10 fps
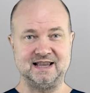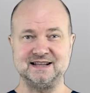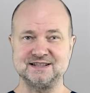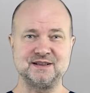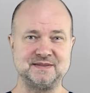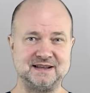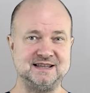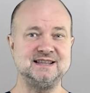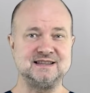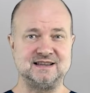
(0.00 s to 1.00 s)
It is not
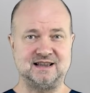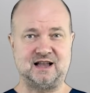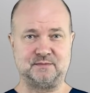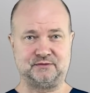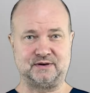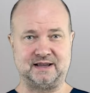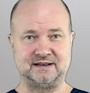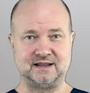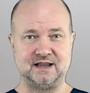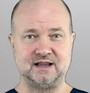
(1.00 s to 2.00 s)
that easy, I'm
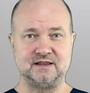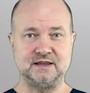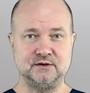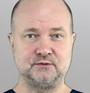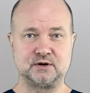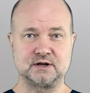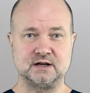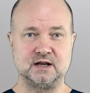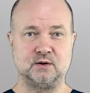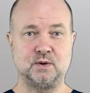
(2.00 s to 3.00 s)
afraid.
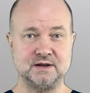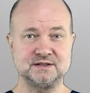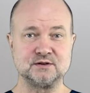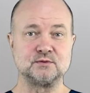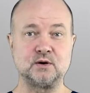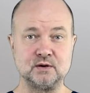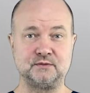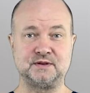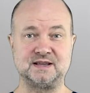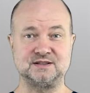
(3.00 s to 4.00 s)
Therefore, what is the role
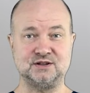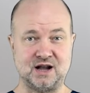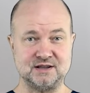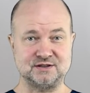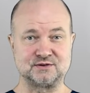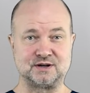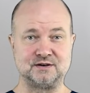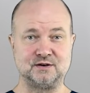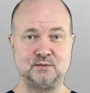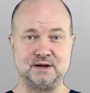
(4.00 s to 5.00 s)
of
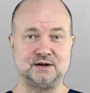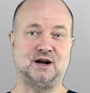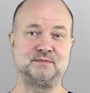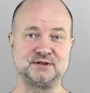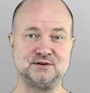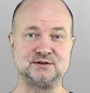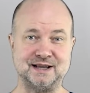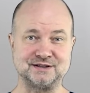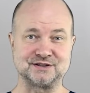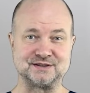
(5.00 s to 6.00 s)
testosterone when it comes to
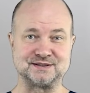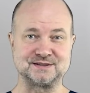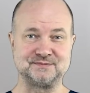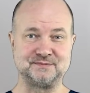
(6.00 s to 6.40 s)
erections?